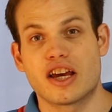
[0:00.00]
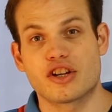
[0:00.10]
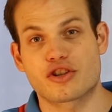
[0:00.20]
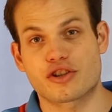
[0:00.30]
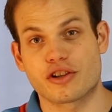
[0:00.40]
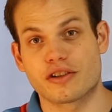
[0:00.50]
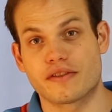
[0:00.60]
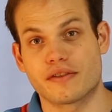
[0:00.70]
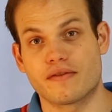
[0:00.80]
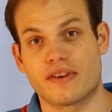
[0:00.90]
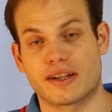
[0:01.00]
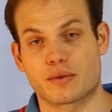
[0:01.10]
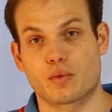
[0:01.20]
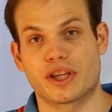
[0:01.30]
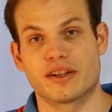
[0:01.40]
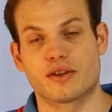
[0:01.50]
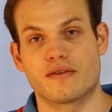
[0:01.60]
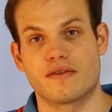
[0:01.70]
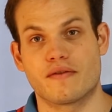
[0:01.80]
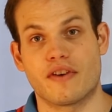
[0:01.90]
ensure that we
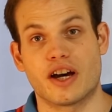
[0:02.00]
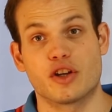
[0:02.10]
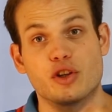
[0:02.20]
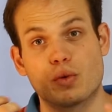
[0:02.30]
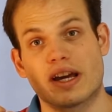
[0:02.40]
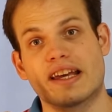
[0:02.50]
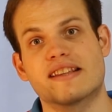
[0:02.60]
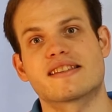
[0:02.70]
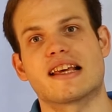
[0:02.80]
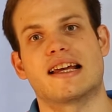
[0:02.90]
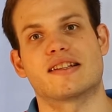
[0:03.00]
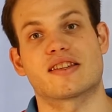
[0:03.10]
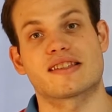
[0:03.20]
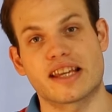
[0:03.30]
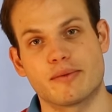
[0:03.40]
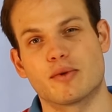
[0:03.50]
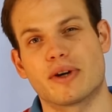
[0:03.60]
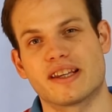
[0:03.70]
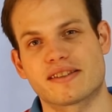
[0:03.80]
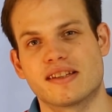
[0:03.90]
can find new ways and sustainable
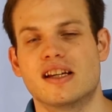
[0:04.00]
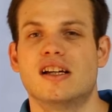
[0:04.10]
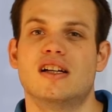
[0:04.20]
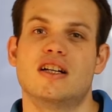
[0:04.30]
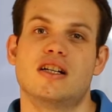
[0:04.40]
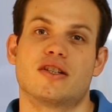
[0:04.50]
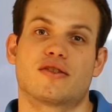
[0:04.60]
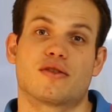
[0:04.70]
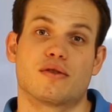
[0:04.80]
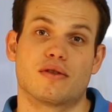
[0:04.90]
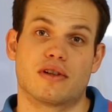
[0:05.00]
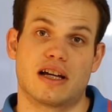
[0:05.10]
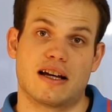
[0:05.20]
ways to